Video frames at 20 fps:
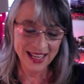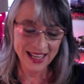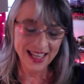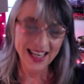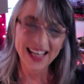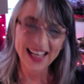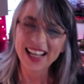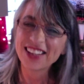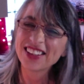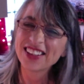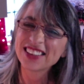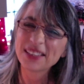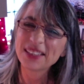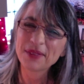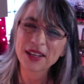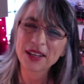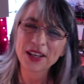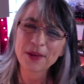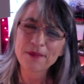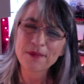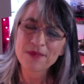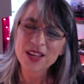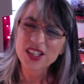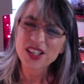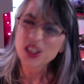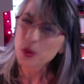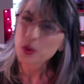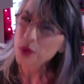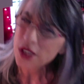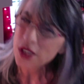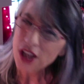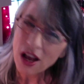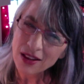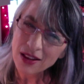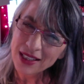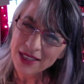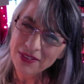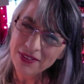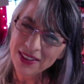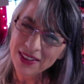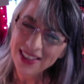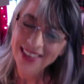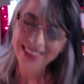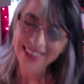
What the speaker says: And I looked at him, I go, so when are y'all leaving?